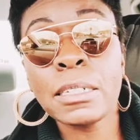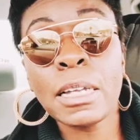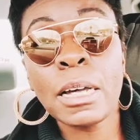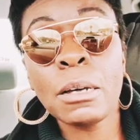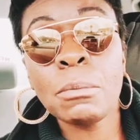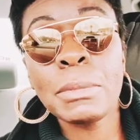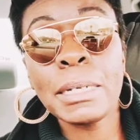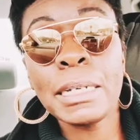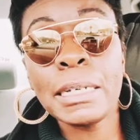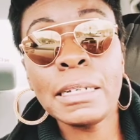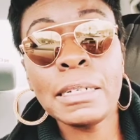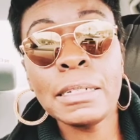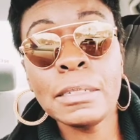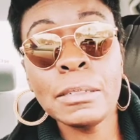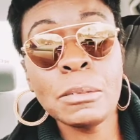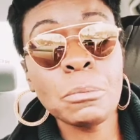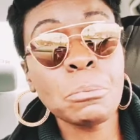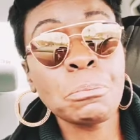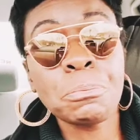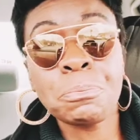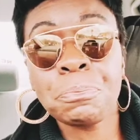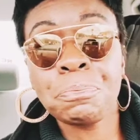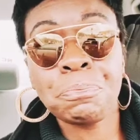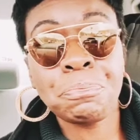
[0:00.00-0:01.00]
I mean,
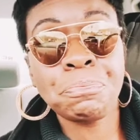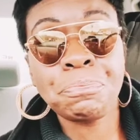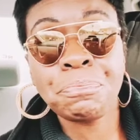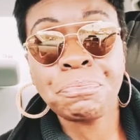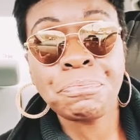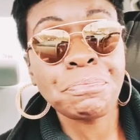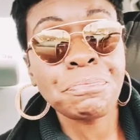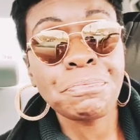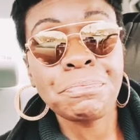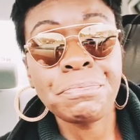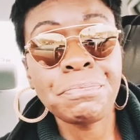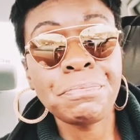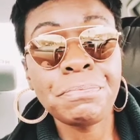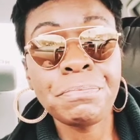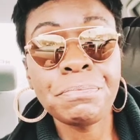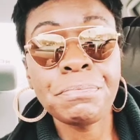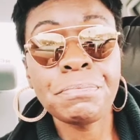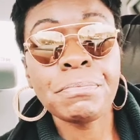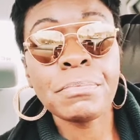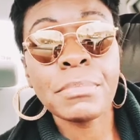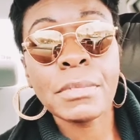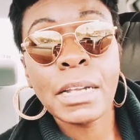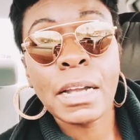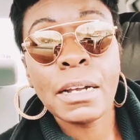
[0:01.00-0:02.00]

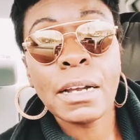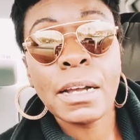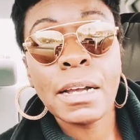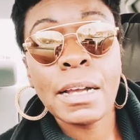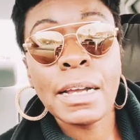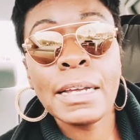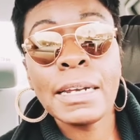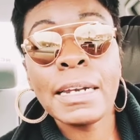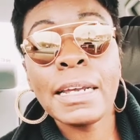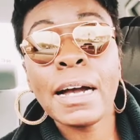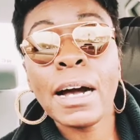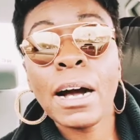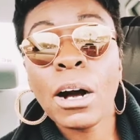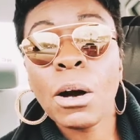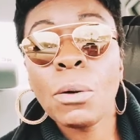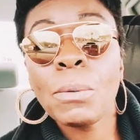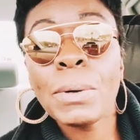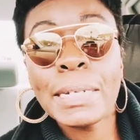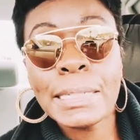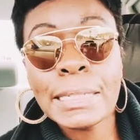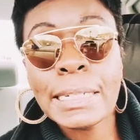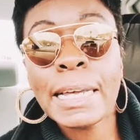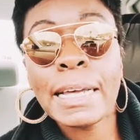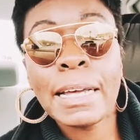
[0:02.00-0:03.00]
and it
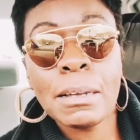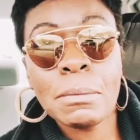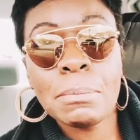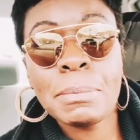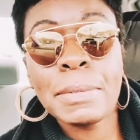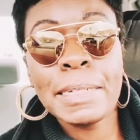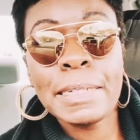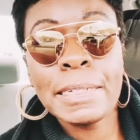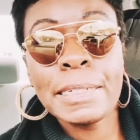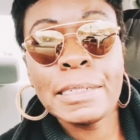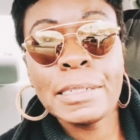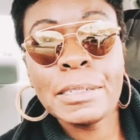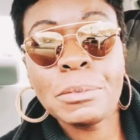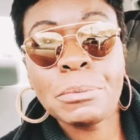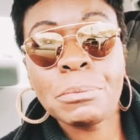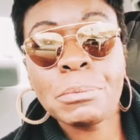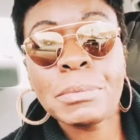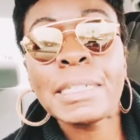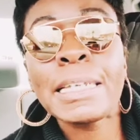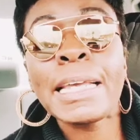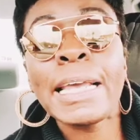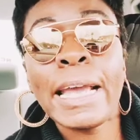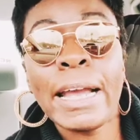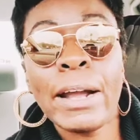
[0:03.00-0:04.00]
always have been.
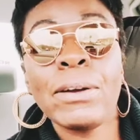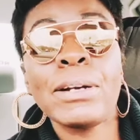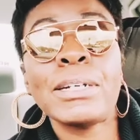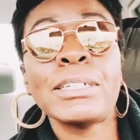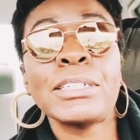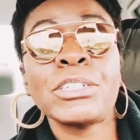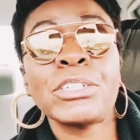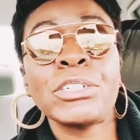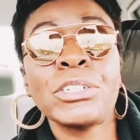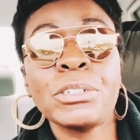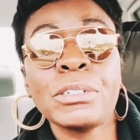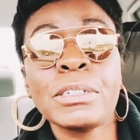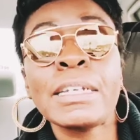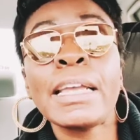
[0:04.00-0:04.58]
Character.